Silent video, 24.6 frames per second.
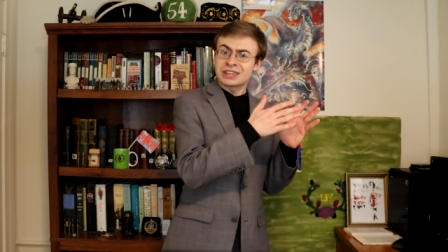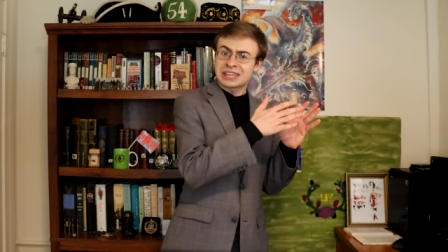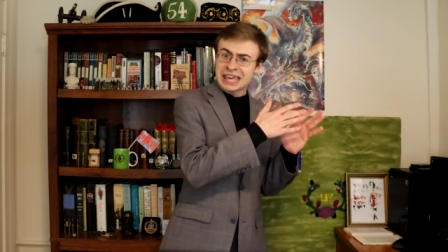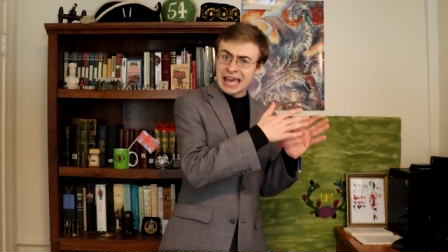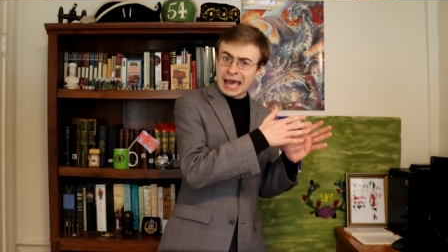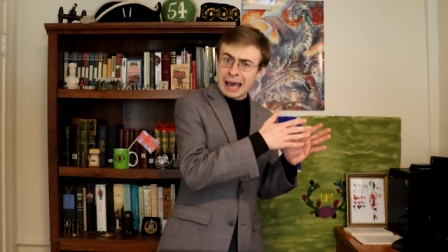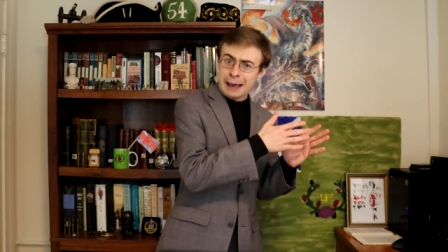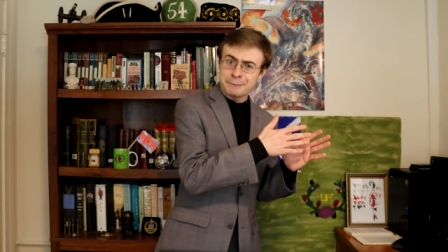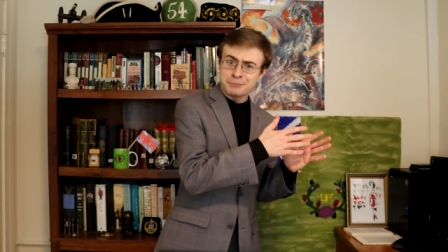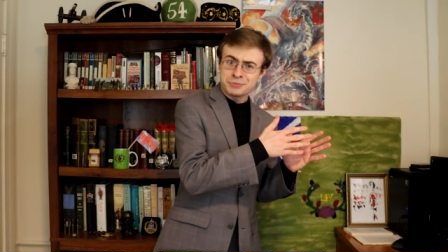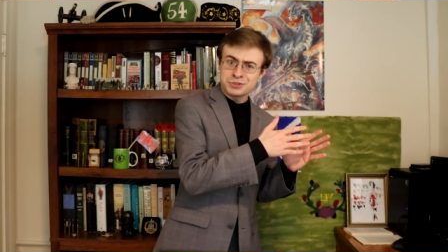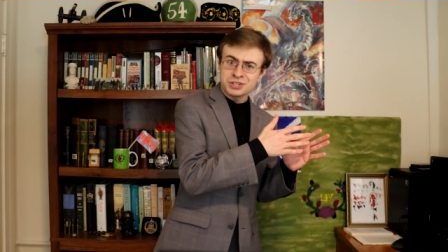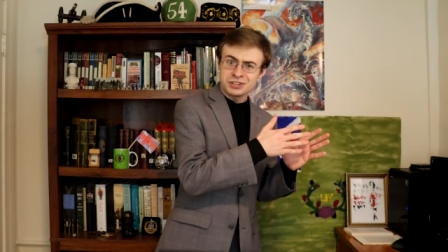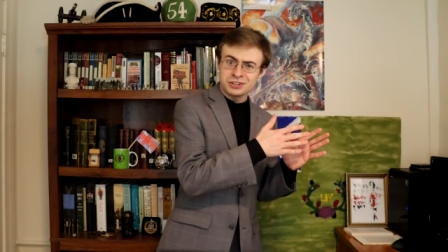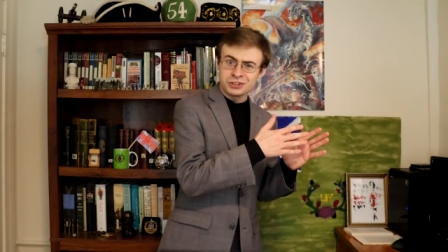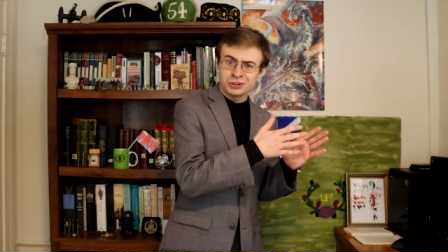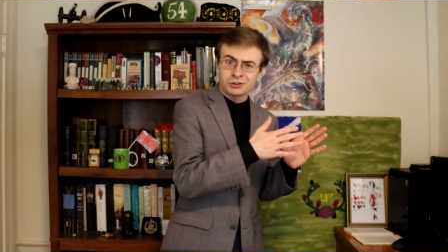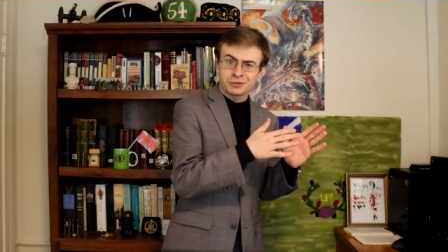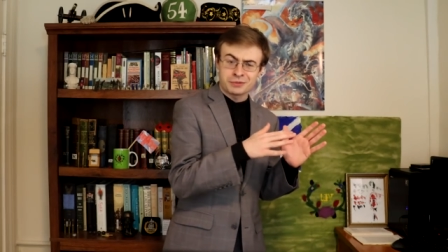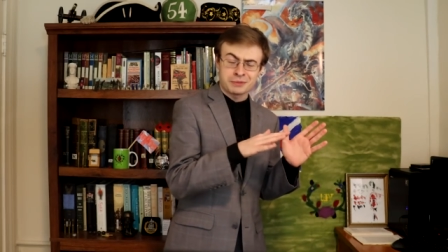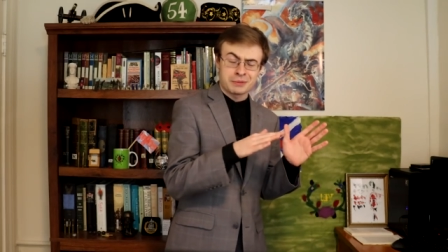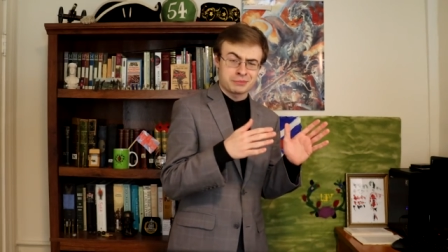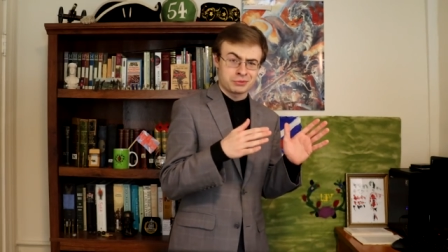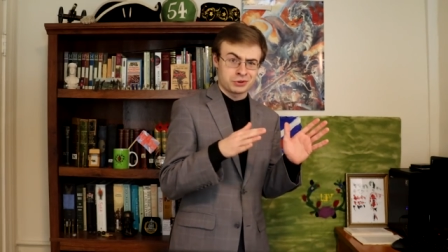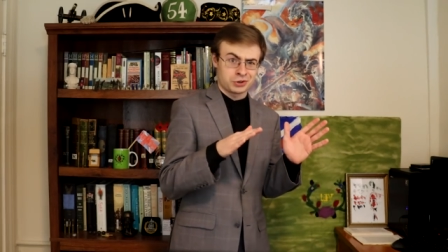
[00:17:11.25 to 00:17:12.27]
captain, you
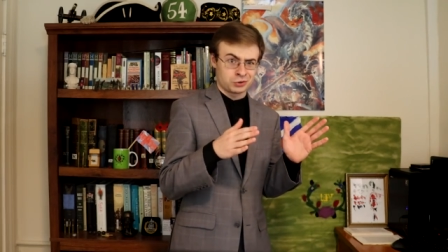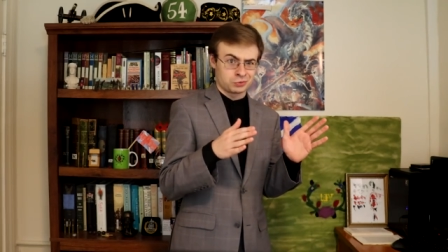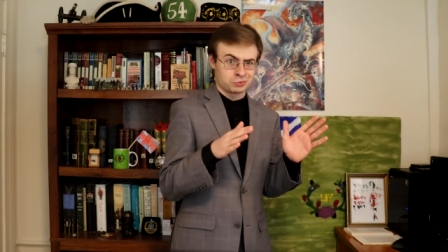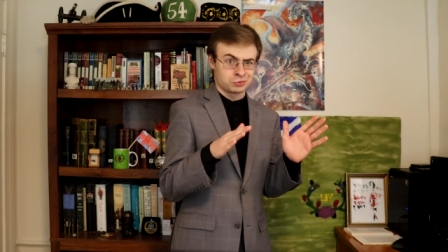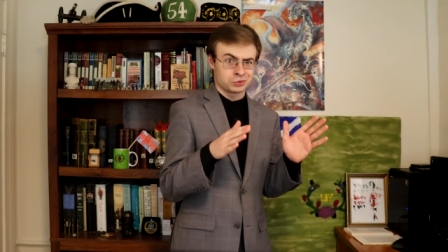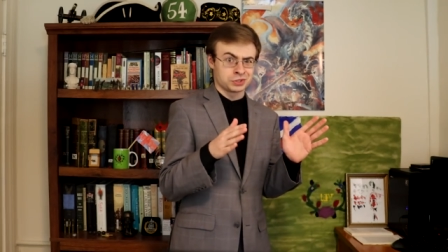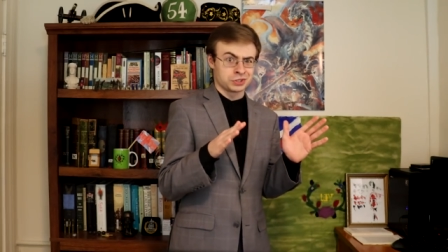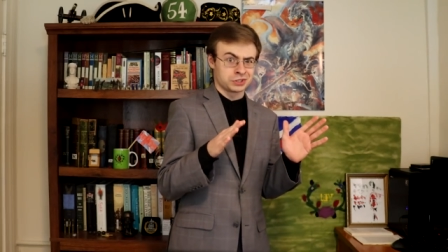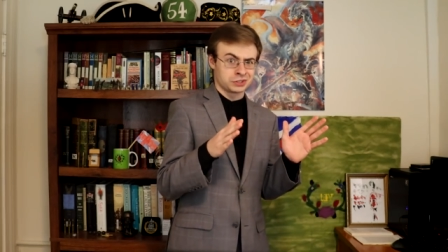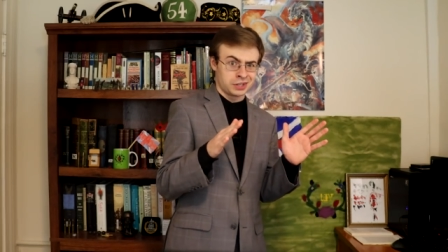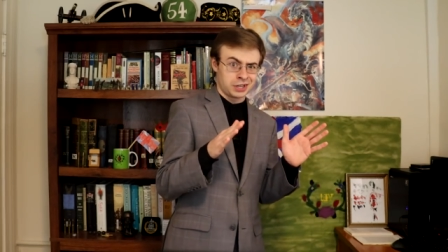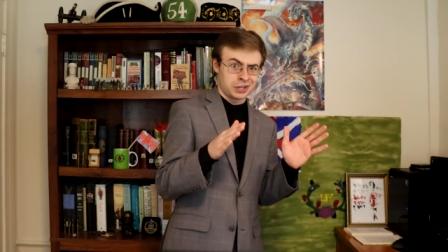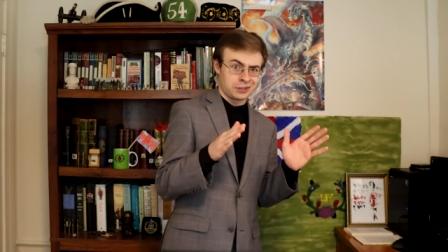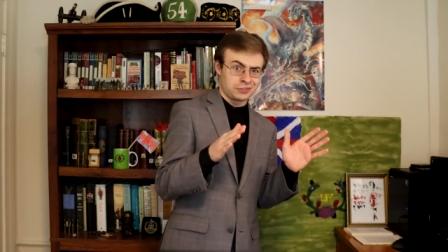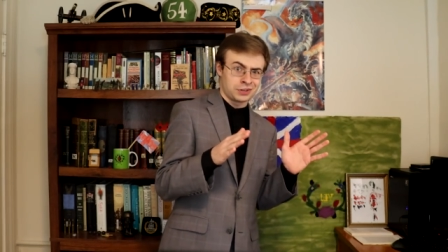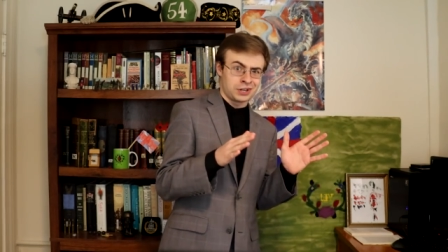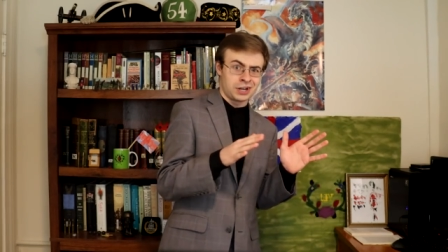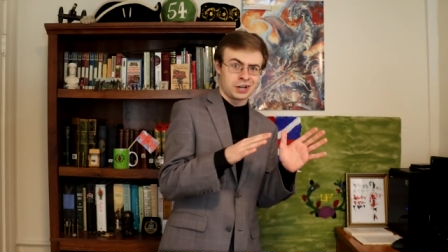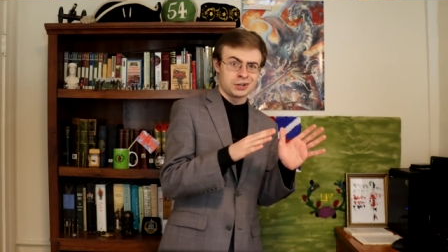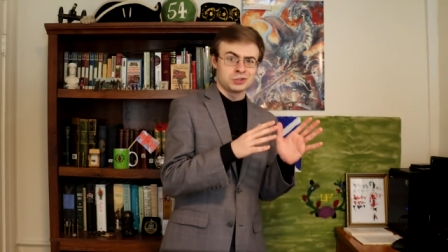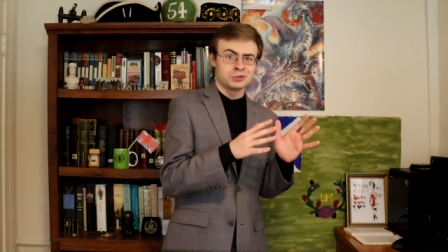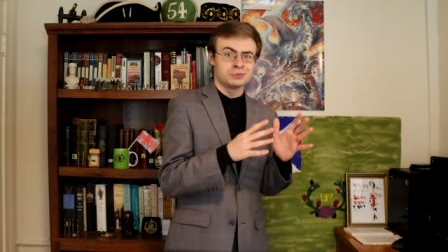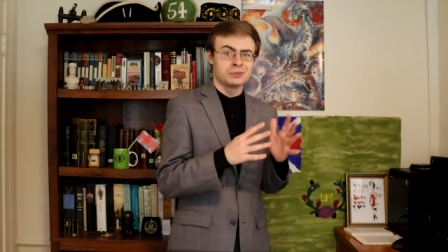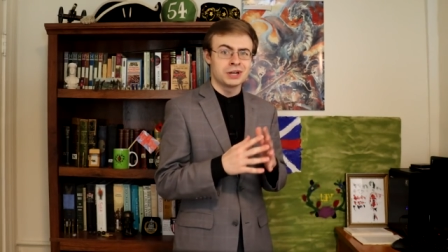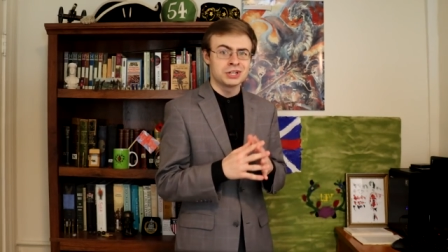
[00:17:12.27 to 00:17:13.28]
know, maybe they don't really like the
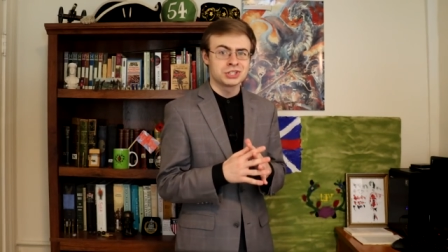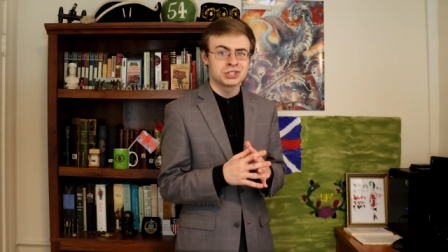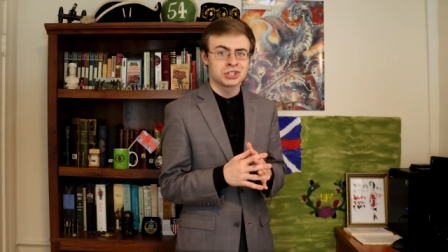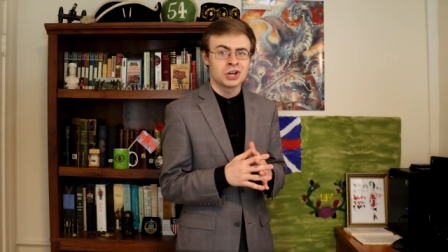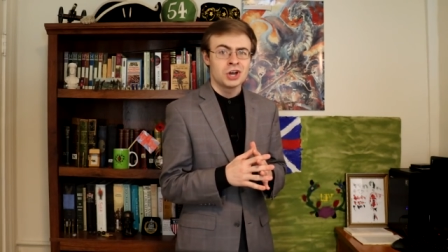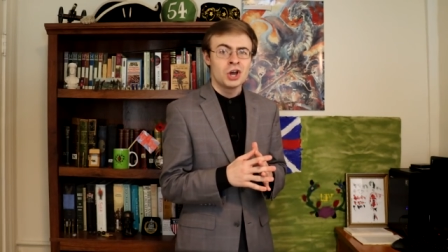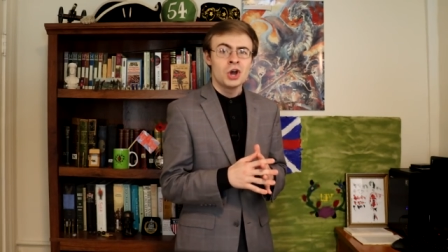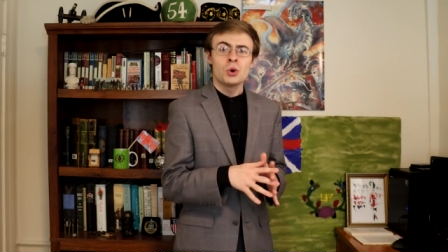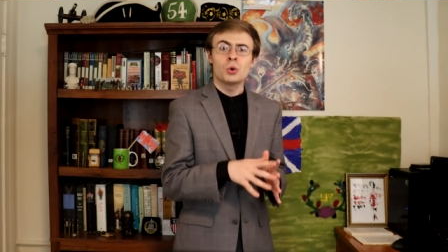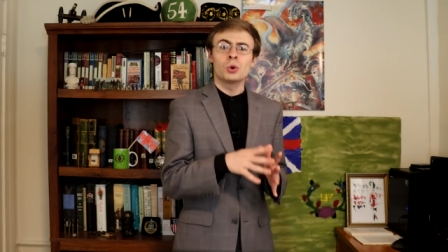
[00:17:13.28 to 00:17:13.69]
guy too much, uh,